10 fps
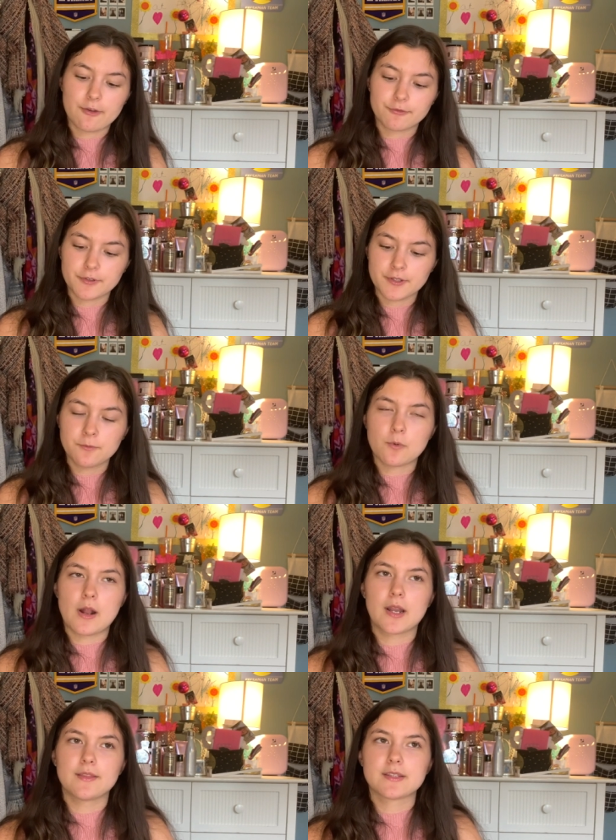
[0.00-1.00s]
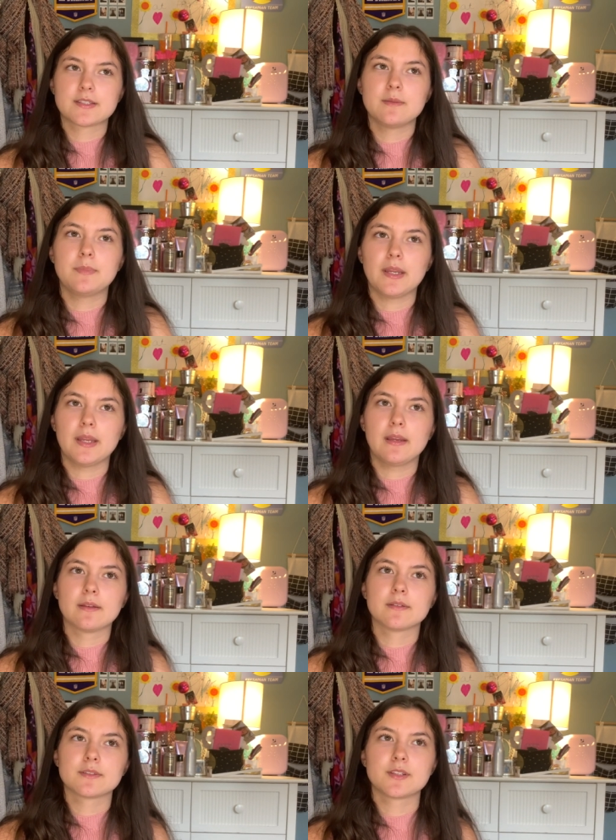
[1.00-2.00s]
really wanted this to be
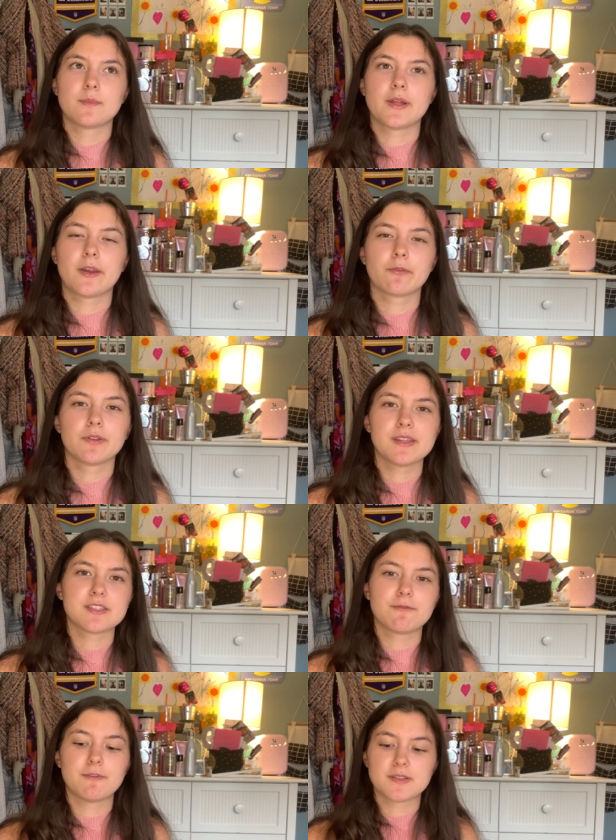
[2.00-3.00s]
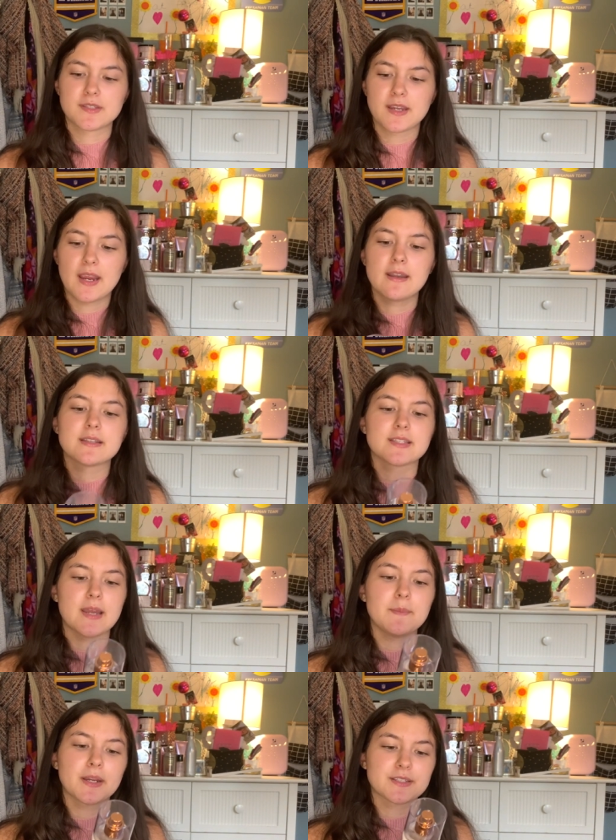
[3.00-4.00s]
some like really sophisticated
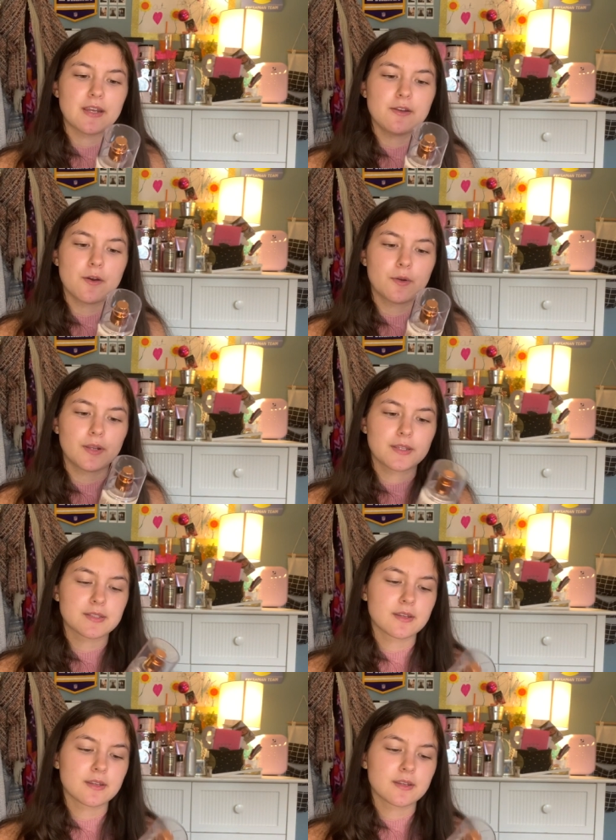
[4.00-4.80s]
scent because I noticed